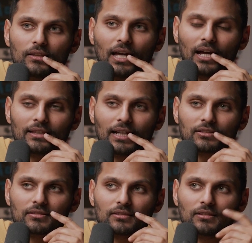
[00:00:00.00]
that
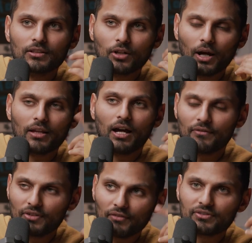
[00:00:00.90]
that's you know I,
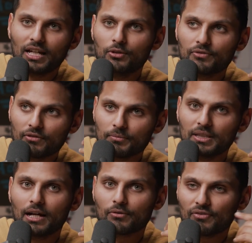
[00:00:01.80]
I've loved that you've given
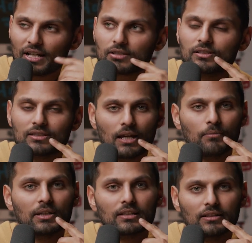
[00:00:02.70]
me that reflection
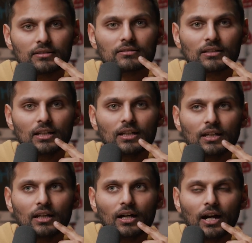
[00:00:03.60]
today because
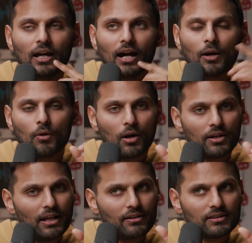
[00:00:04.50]
I, I,
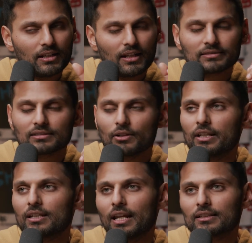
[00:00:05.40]
I didn't
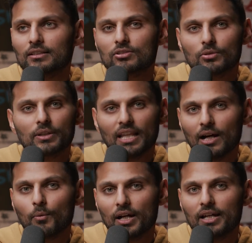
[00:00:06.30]
necessarily connect the two in
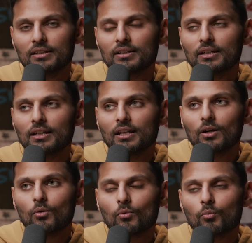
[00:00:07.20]
that way.
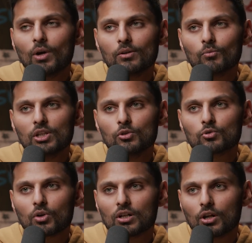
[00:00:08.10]
When when you
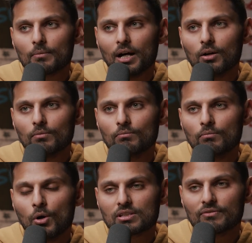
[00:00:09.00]
talk a lot about
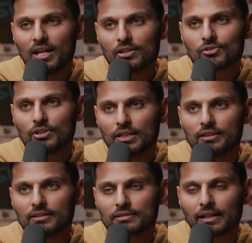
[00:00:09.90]
motivation
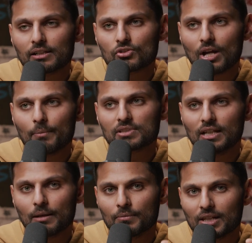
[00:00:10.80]
in the second
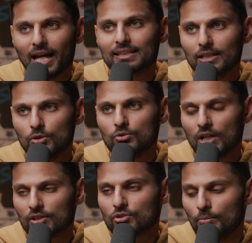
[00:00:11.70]
chapter, and I'm glad that you
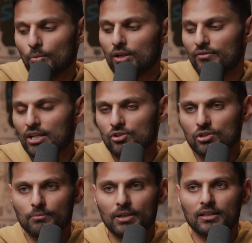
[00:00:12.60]
touched on
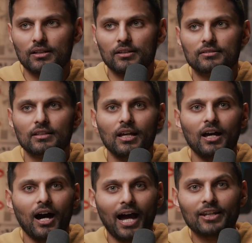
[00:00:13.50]
motivation because
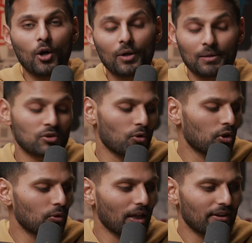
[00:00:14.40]
I know, and I'm sure
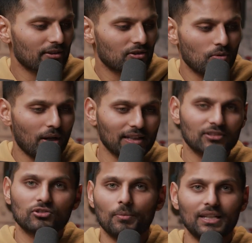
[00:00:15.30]
you get this too. I
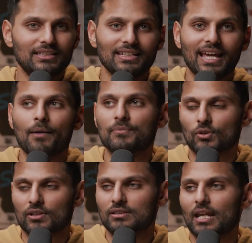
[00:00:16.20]
get so many
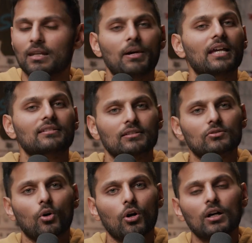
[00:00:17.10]
DMs on a daily
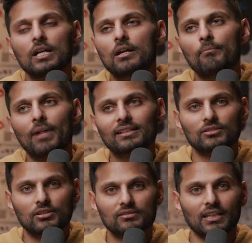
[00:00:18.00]
basis or
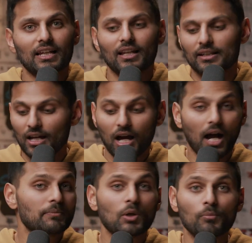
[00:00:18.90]
messages saying, like,
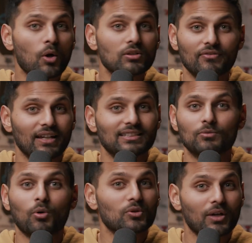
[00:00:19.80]
I'm not
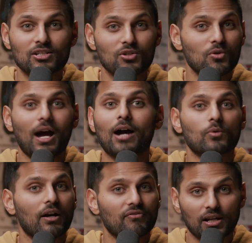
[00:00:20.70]
motivated. What do I do? How
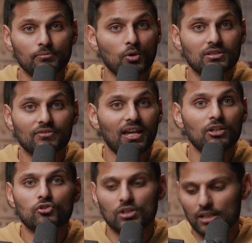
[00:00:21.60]
do I find
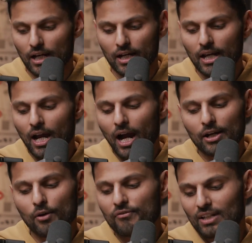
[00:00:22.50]
motivation? Uh,
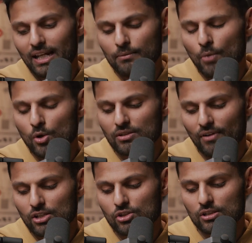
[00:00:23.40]
I don't feel any
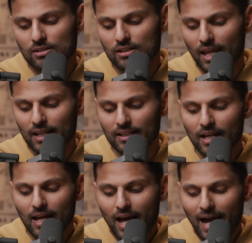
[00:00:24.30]
motivation today.
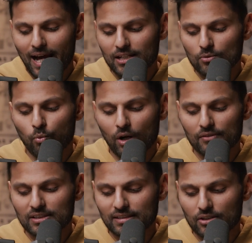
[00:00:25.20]
And one
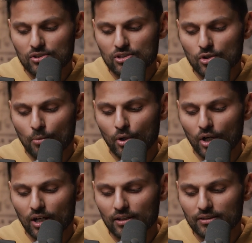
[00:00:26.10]
of the sections in your
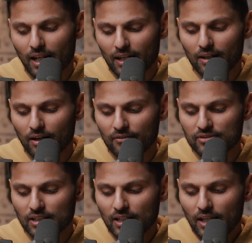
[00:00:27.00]
book that I
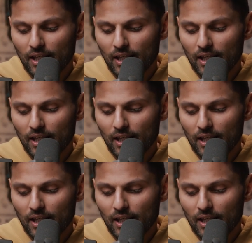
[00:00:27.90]
loved